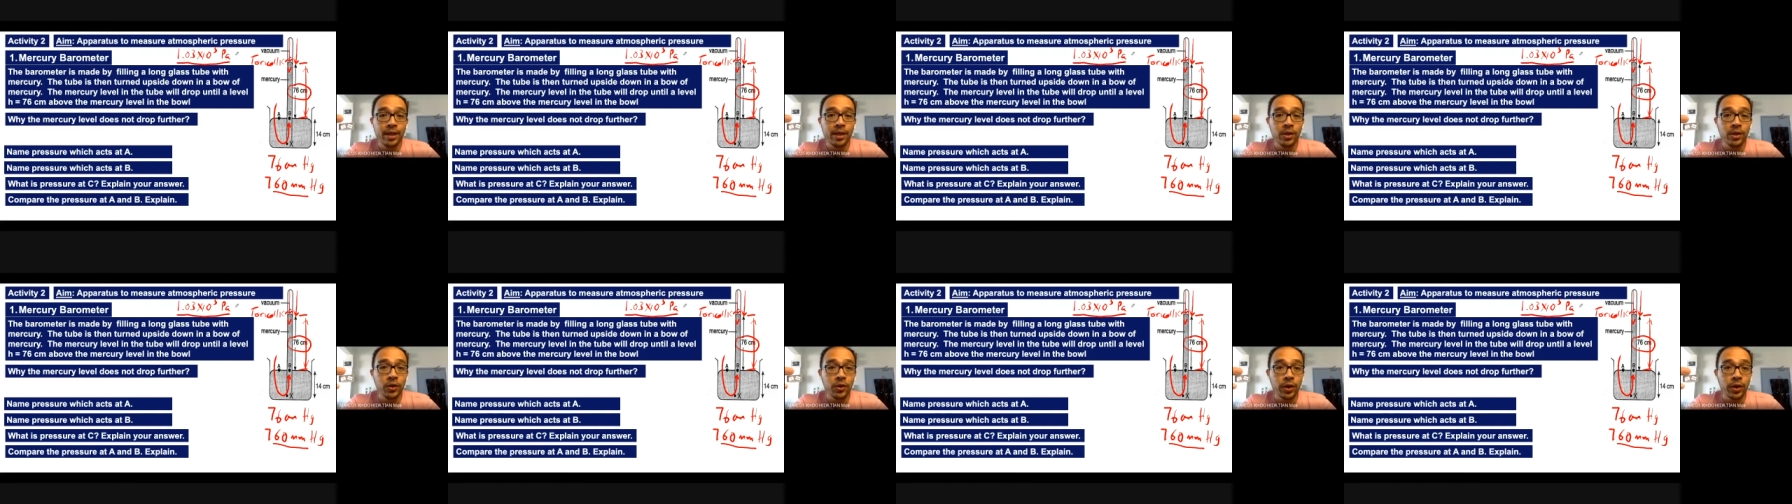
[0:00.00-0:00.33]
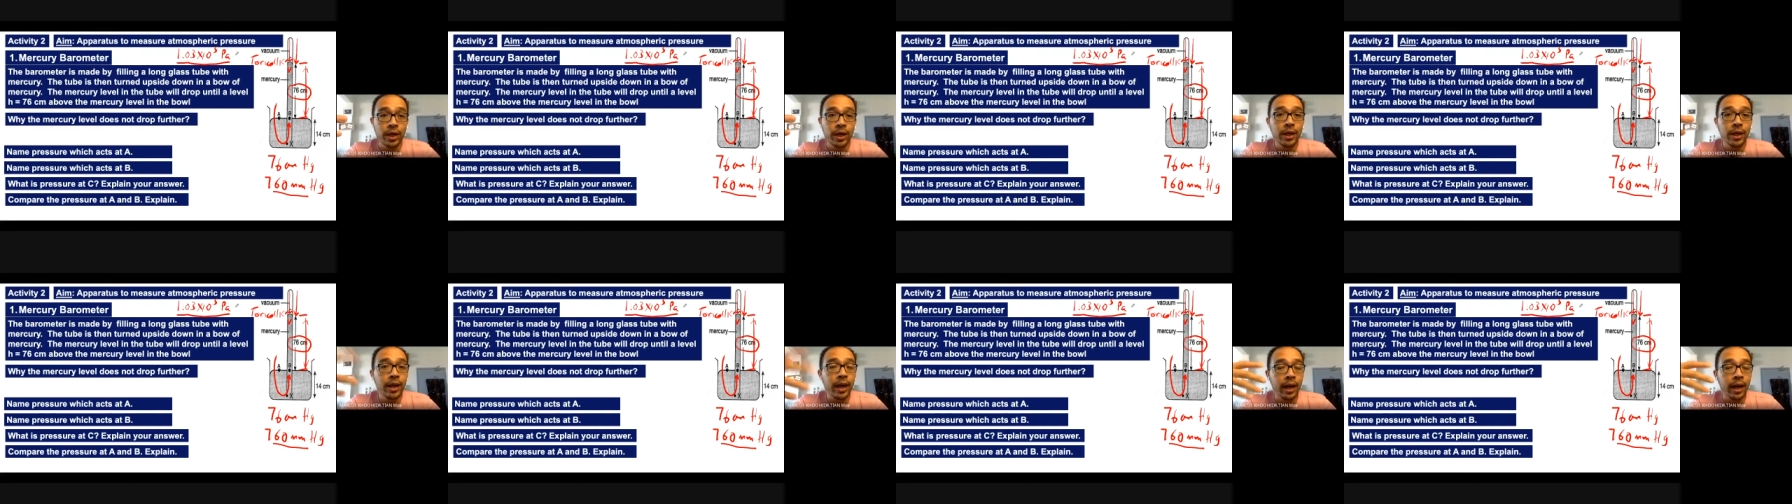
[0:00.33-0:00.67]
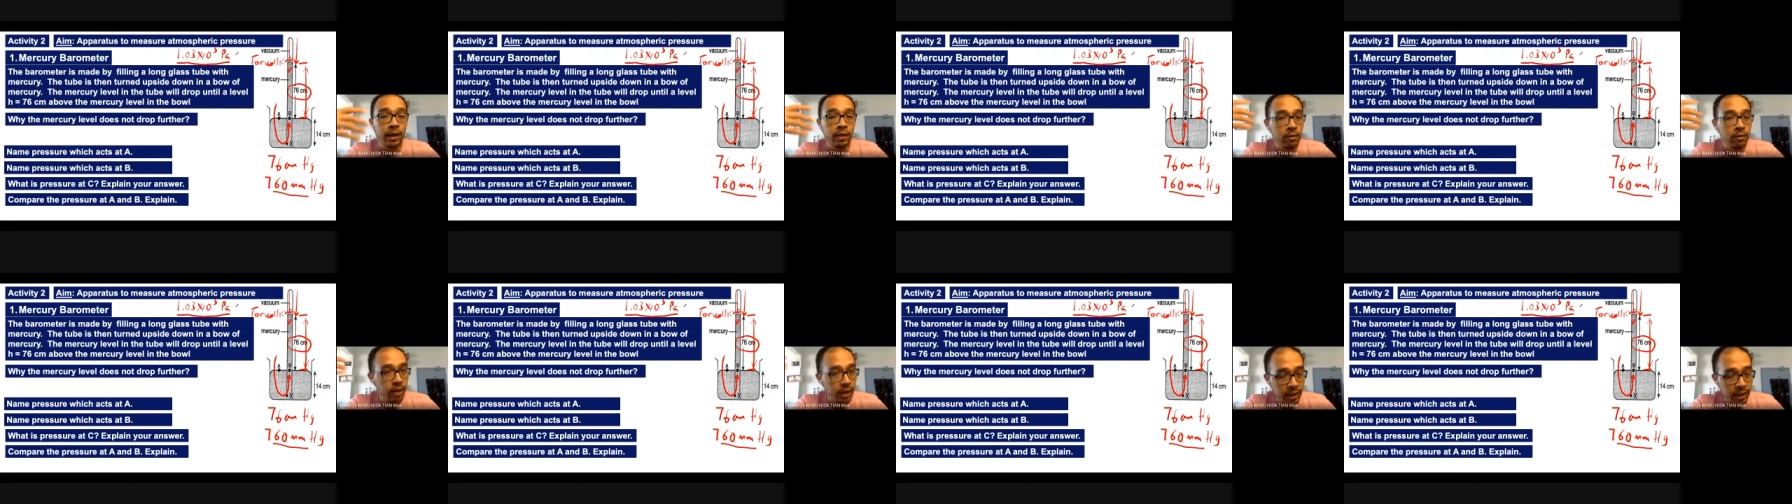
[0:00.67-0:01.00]
Okay,
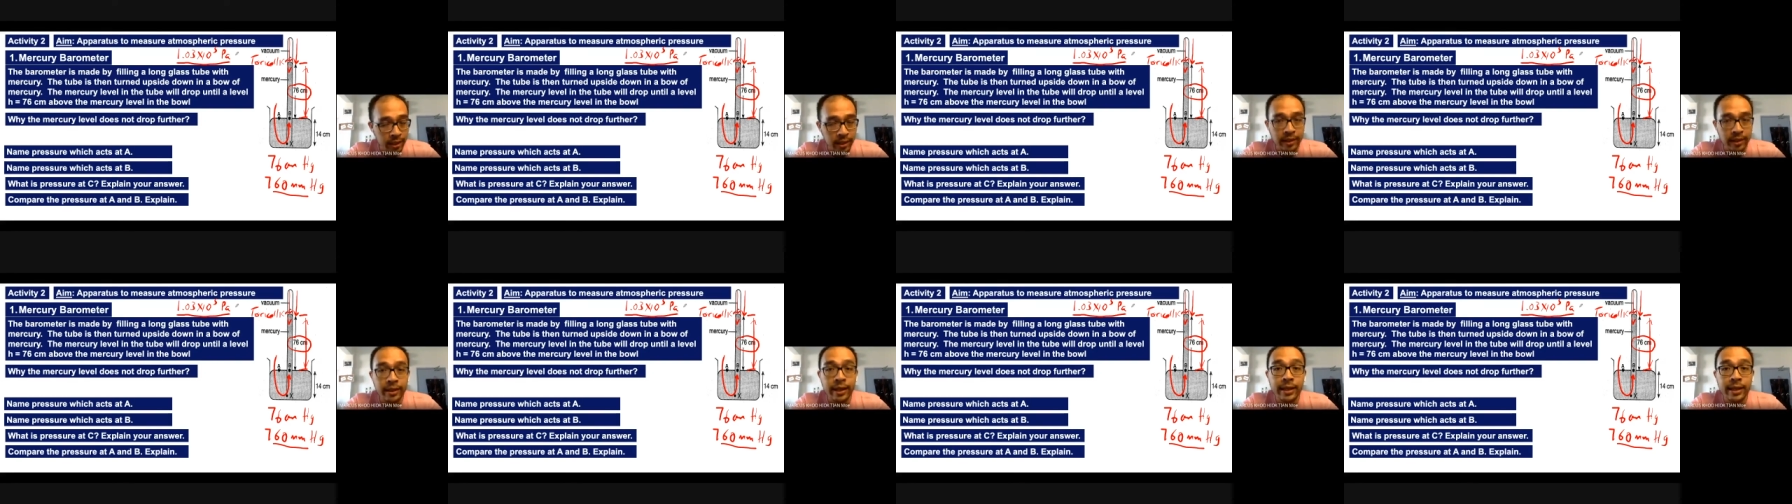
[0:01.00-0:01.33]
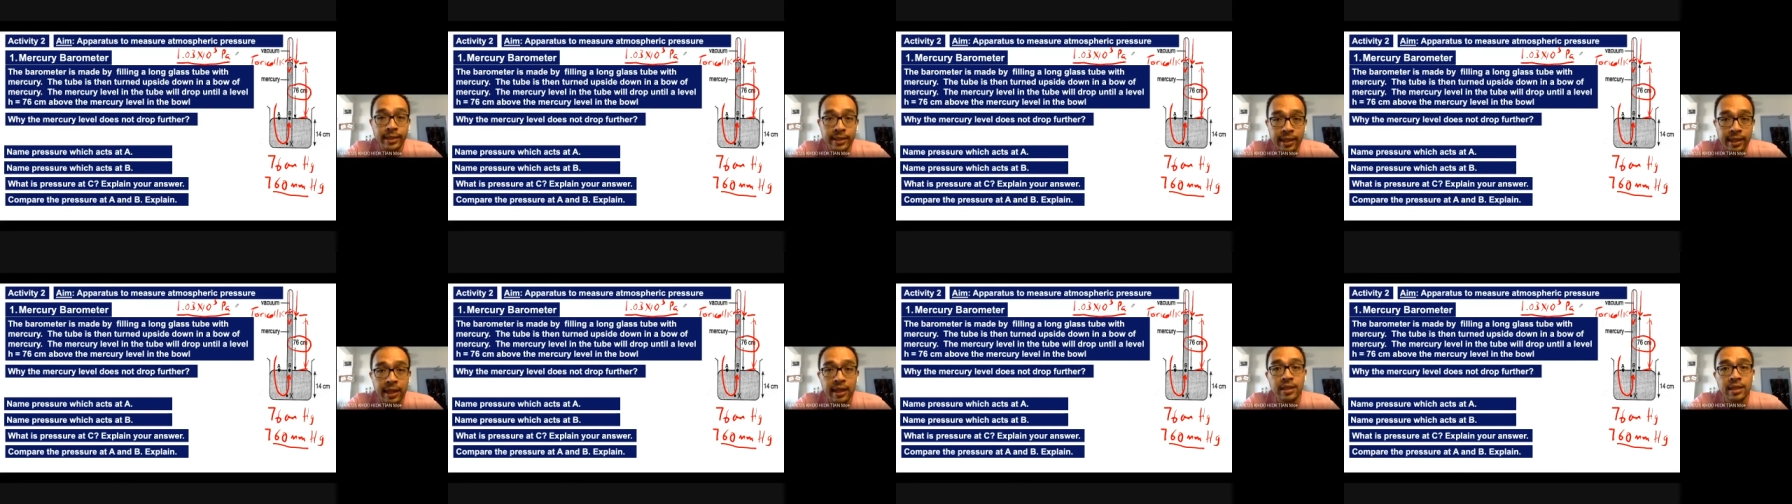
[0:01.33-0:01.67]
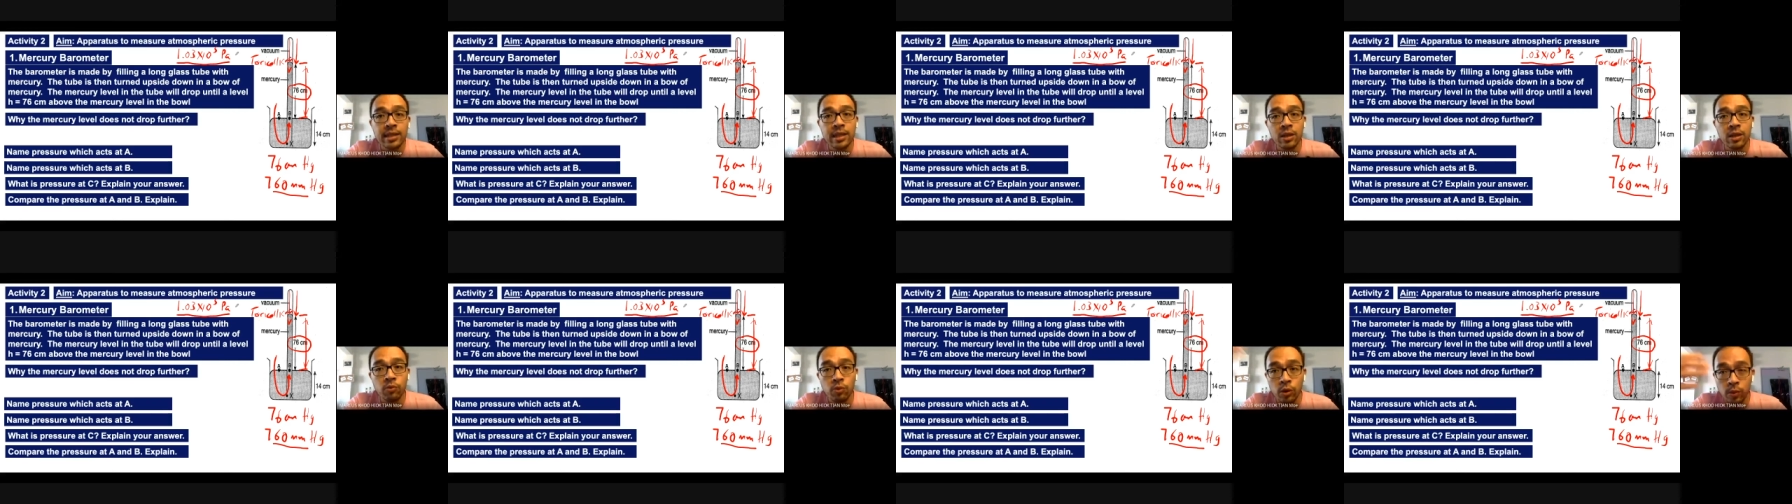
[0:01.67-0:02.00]
and in the next
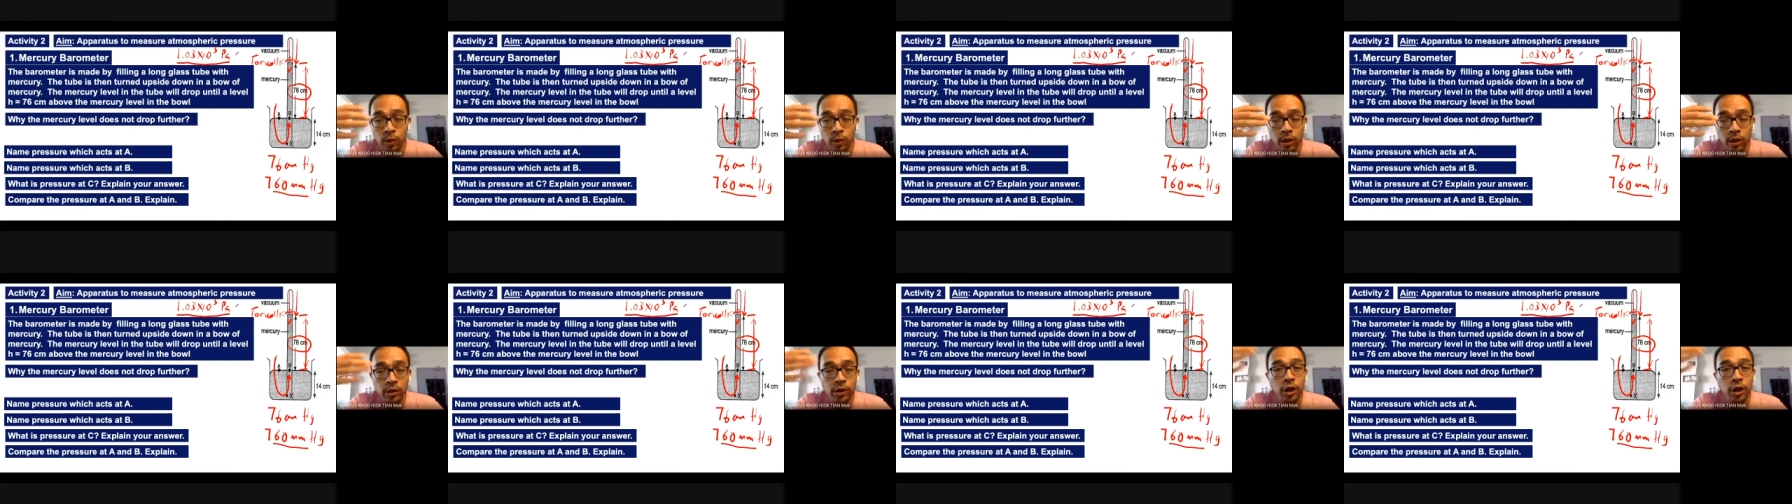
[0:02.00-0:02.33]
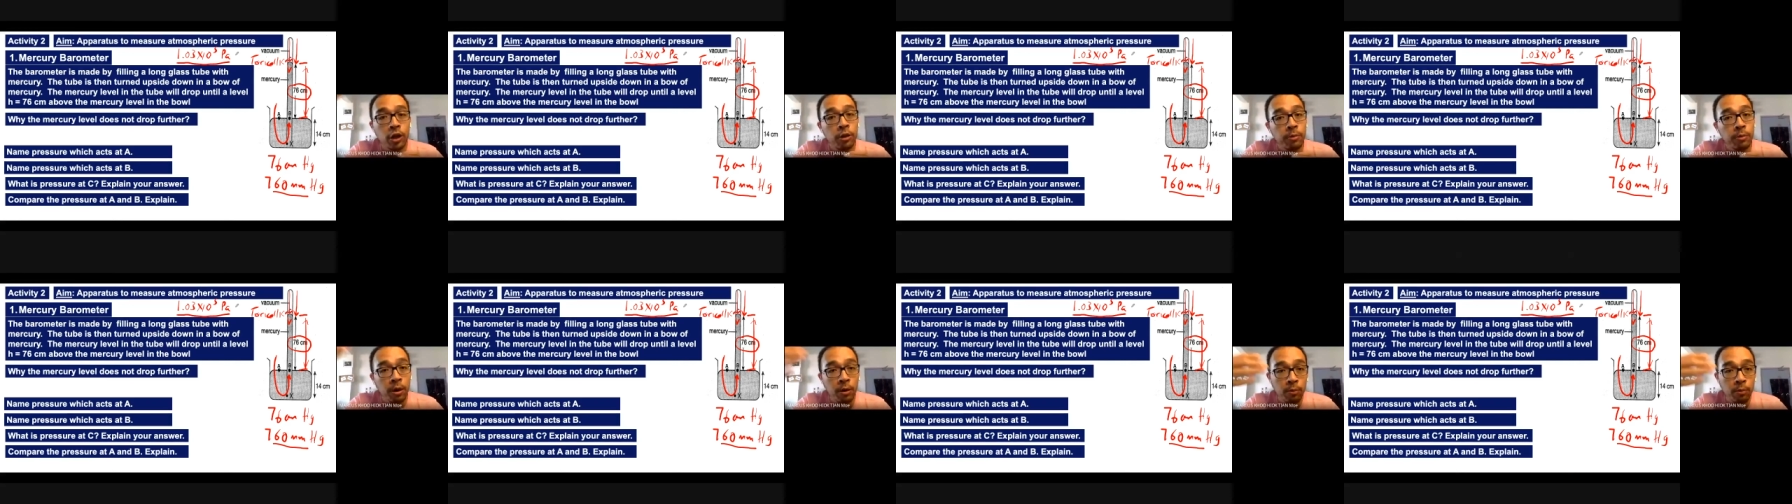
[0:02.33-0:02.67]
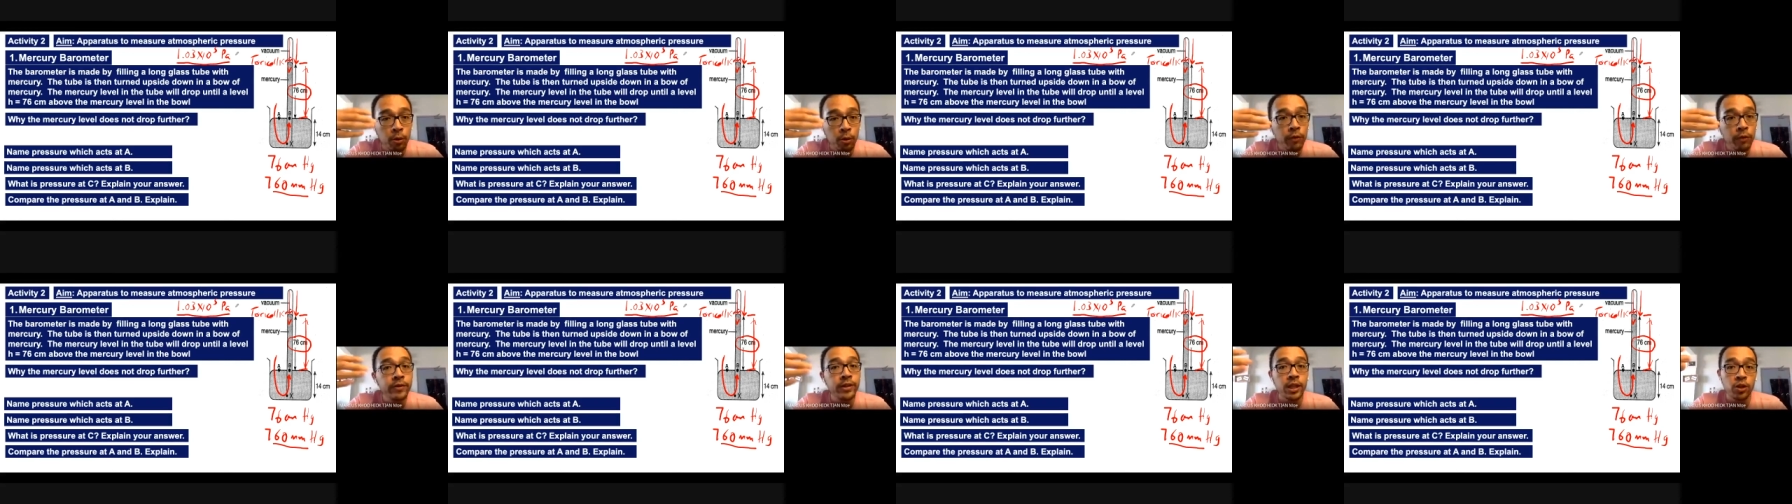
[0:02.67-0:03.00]
class, we will talk about
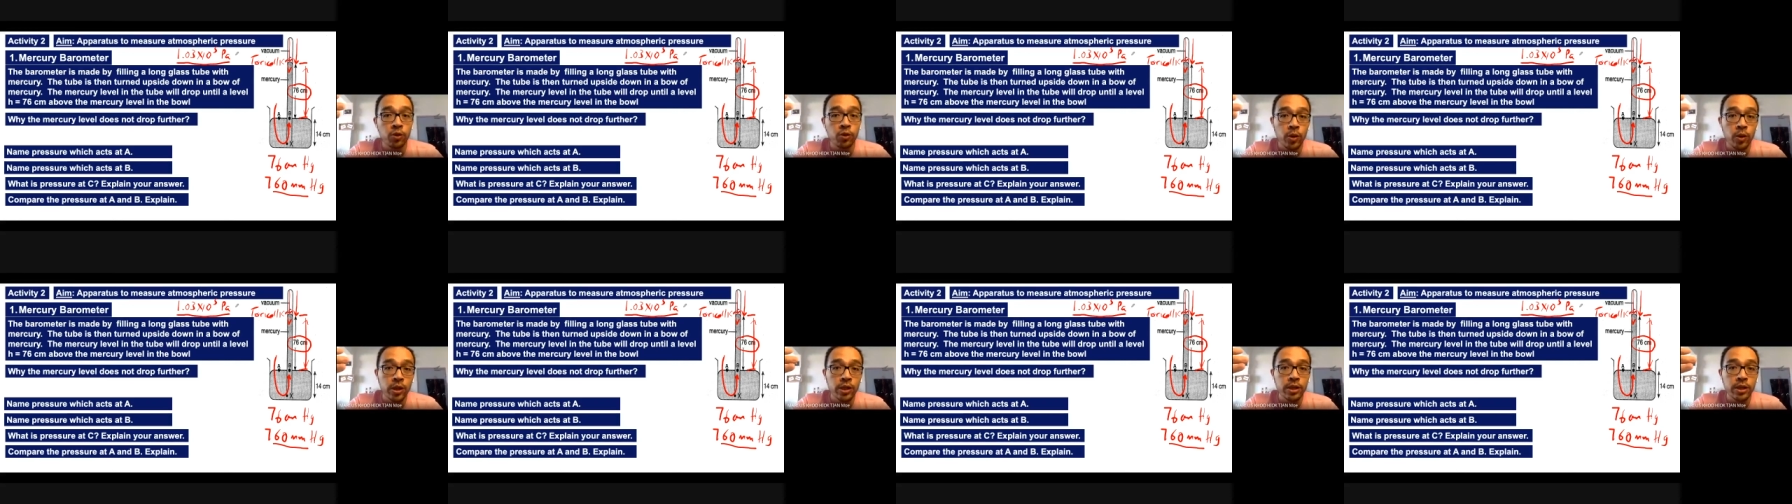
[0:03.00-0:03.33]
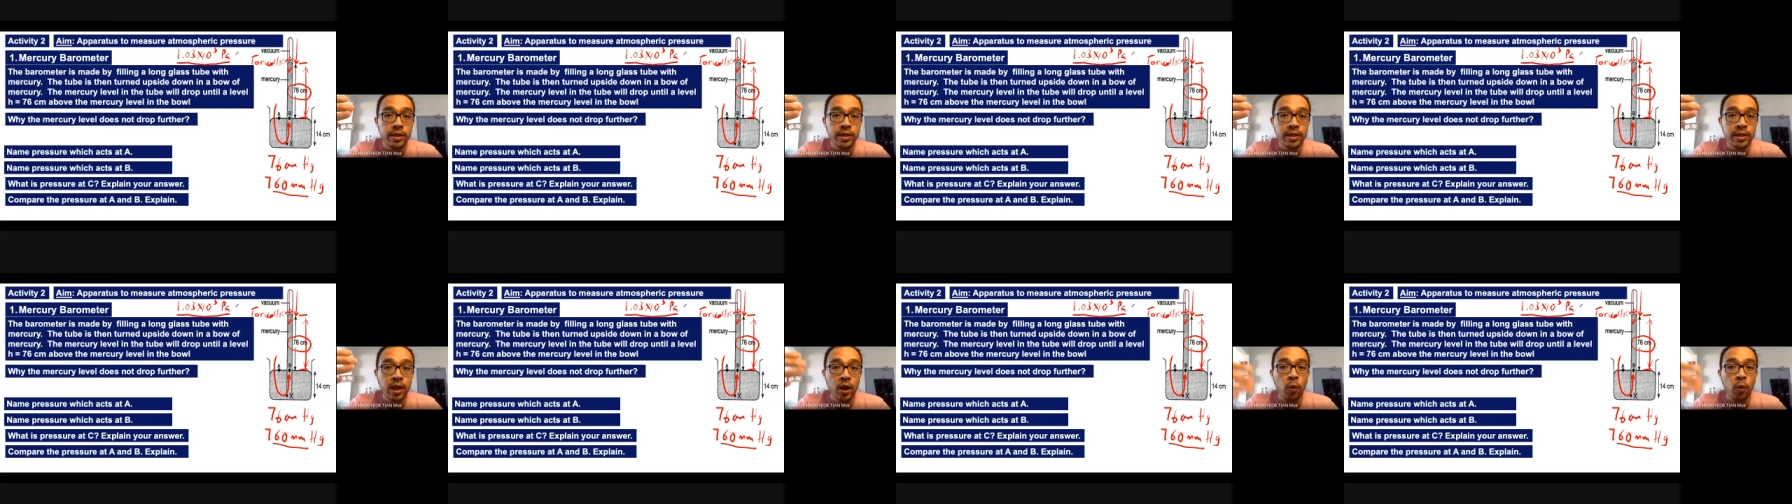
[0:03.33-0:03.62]
both situations.